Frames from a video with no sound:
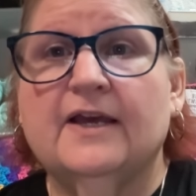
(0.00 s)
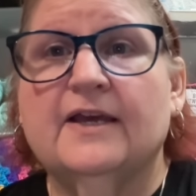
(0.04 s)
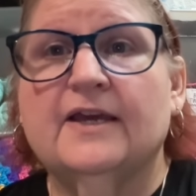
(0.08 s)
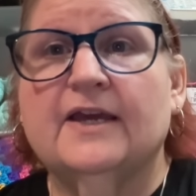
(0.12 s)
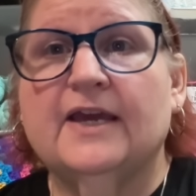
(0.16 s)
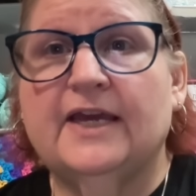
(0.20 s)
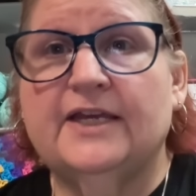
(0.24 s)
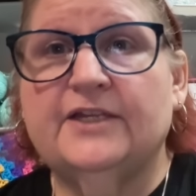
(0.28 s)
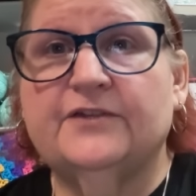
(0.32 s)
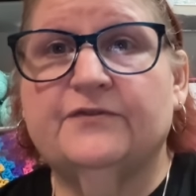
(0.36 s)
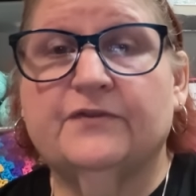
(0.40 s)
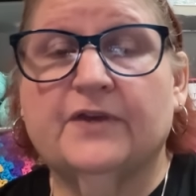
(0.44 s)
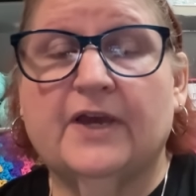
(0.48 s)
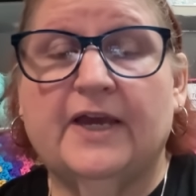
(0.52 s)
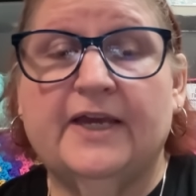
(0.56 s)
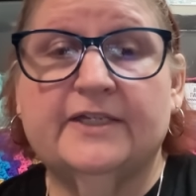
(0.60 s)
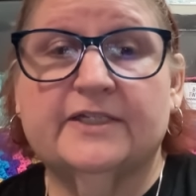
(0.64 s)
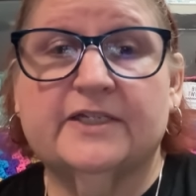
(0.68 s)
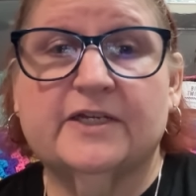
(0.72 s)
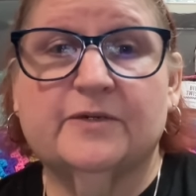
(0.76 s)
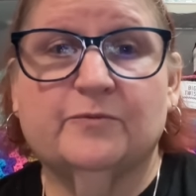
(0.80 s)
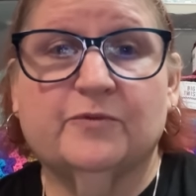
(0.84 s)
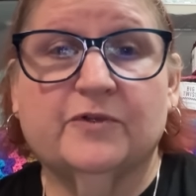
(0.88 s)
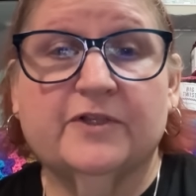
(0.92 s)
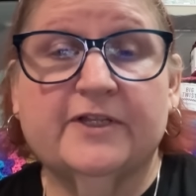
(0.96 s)
He's
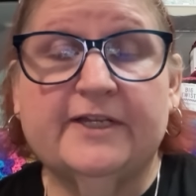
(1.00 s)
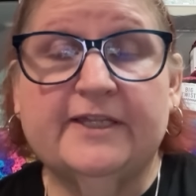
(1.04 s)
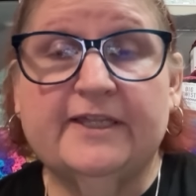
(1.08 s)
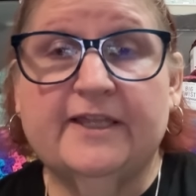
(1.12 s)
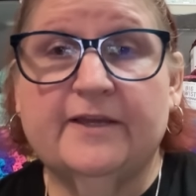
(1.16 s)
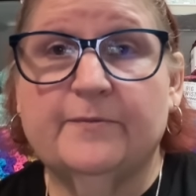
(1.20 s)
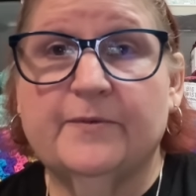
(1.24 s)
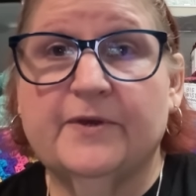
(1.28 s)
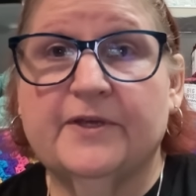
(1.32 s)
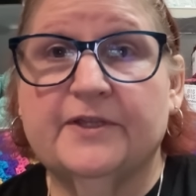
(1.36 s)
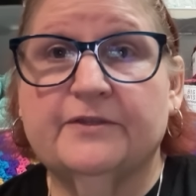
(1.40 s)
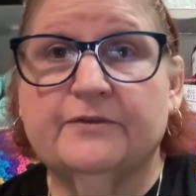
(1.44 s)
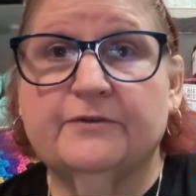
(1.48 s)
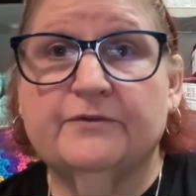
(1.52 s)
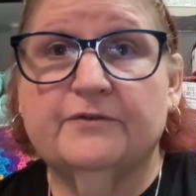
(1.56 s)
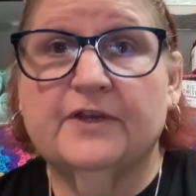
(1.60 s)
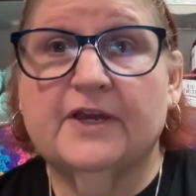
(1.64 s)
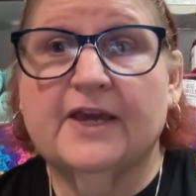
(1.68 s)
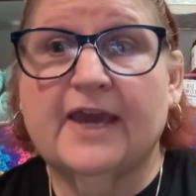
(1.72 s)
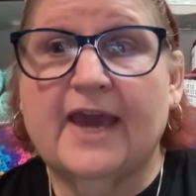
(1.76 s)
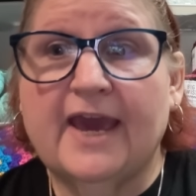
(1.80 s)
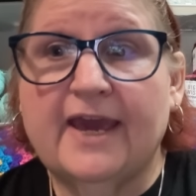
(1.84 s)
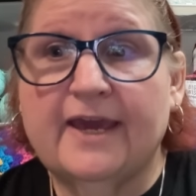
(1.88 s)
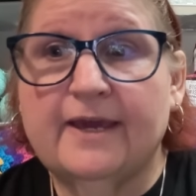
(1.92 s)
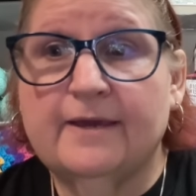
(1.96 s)
completely been through the
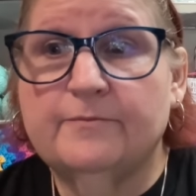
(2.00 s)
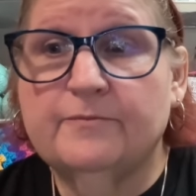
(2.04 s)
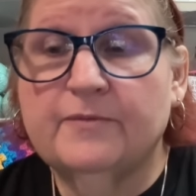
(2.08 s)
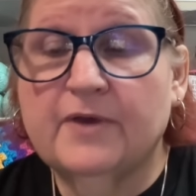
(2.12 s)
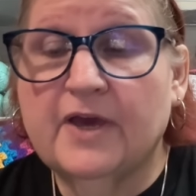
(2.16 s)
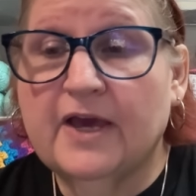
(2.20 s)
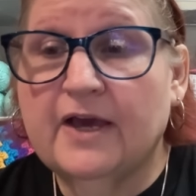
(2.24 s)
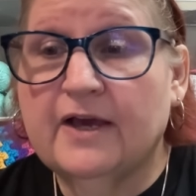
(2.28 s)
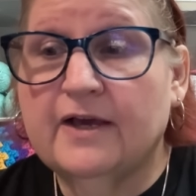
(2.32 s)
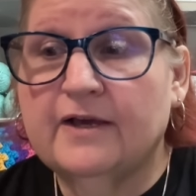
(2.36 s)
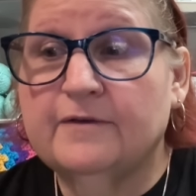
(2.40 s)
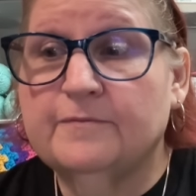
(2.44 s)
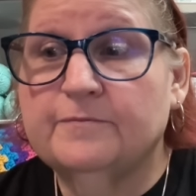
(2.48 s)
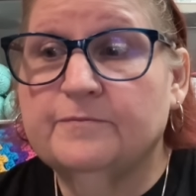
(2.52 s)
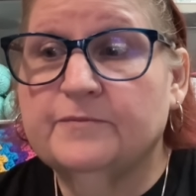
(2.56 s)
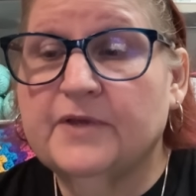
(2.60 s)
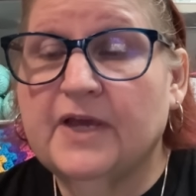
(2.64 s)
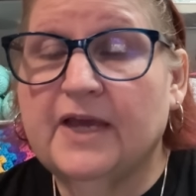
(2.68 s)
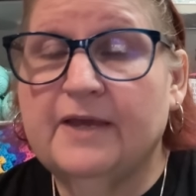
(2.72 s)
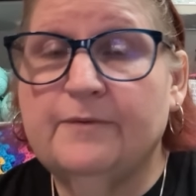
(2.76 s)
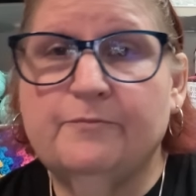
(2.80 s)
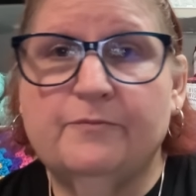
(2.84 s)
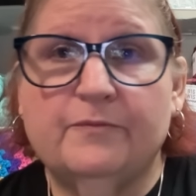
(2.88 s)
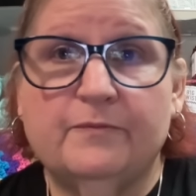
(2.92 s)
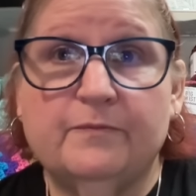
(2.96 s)
game
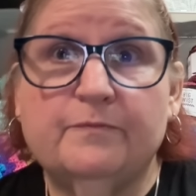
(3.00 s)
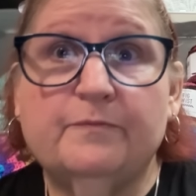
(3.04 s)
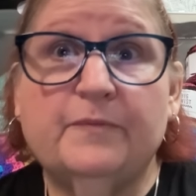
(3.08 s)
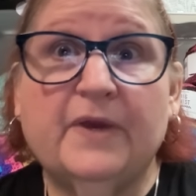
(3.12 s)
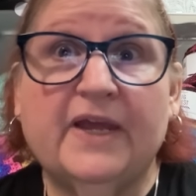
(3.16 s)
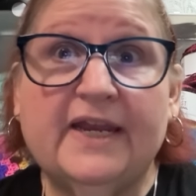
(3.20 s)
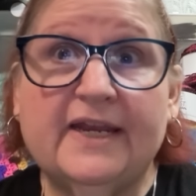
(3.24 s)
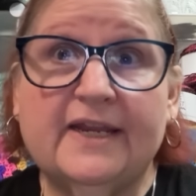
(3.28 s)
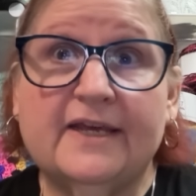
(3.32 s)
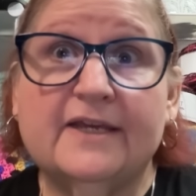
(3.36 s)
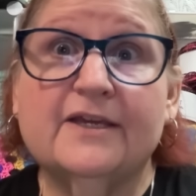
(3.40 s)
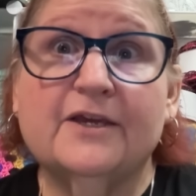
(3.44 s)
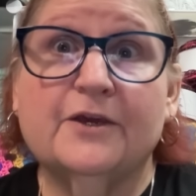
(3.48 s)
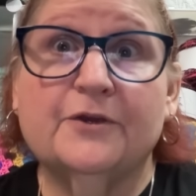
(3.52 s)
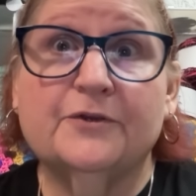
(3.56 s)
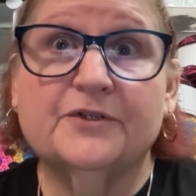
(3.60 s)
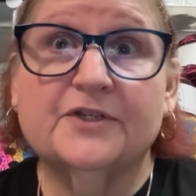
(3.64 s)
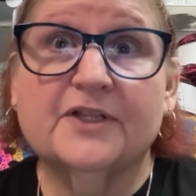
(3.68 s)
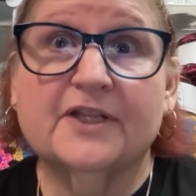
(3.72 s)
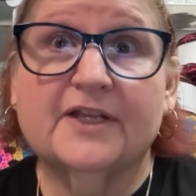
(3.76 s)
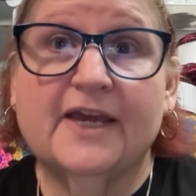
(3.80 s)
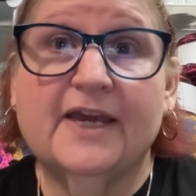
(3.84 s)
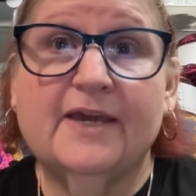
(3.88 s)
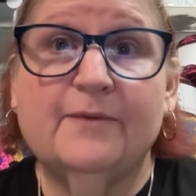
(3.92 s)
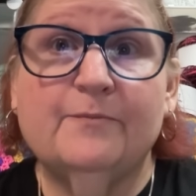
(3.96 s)
and beat it.
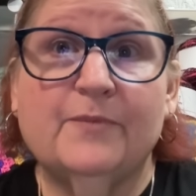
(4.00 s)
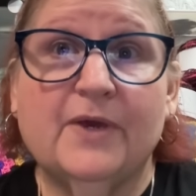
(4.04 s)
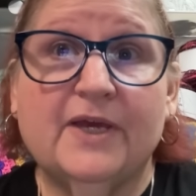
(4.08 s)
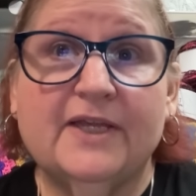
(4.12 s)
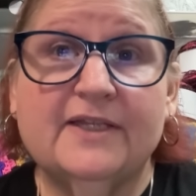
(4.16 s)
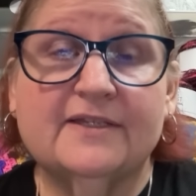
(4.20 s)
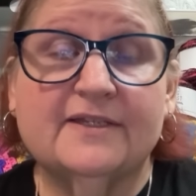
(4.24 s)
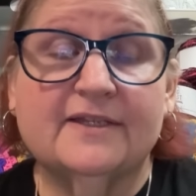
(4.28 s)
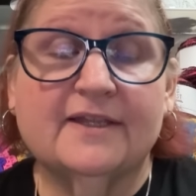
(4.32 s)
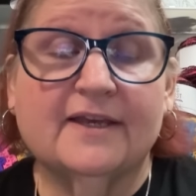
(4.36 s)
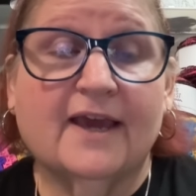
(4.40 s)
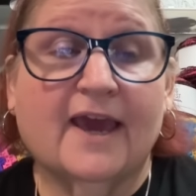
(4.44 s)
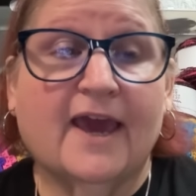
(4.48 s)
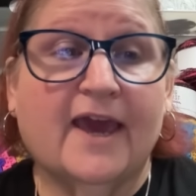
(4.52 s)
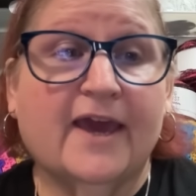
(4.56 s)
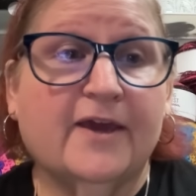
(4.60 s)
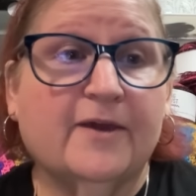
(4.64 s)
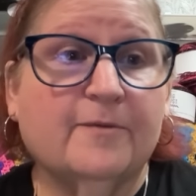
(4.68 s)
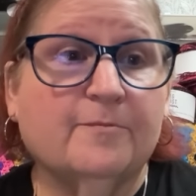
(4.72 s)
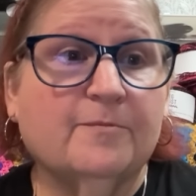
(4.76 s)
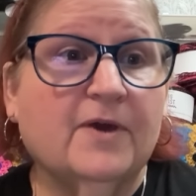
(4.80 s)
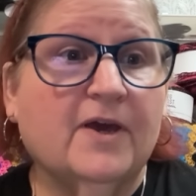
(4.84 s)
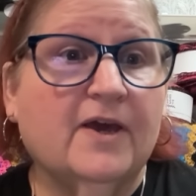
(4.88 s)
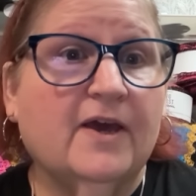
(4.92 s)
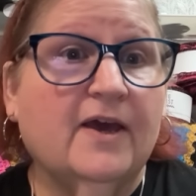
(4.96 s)
Usually he beats the game.